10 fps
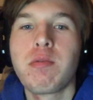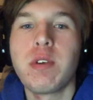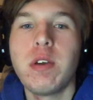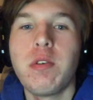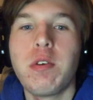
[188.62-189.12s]

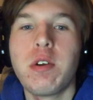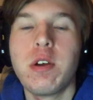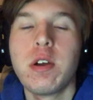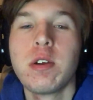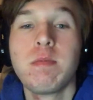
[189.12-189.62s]

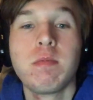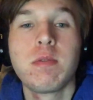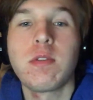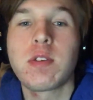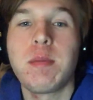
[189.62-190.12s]
Pre-order.
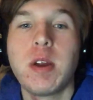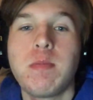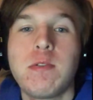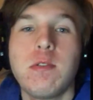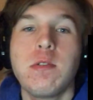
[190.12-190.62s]
So it's coming
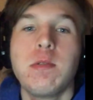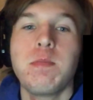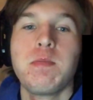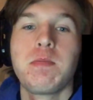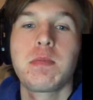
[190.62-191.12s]
up soon.
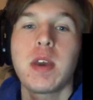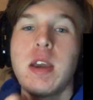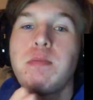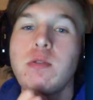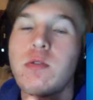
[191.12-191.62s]

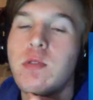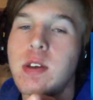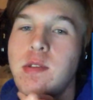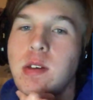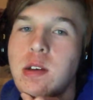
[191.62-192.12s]
April
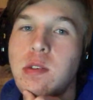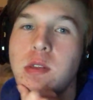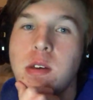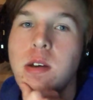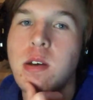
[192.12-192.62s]

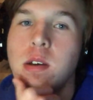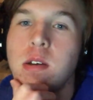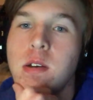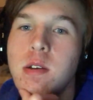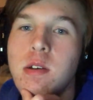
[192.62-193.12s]
26th.
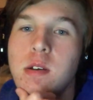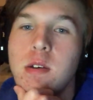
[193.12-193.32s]
PlayStation.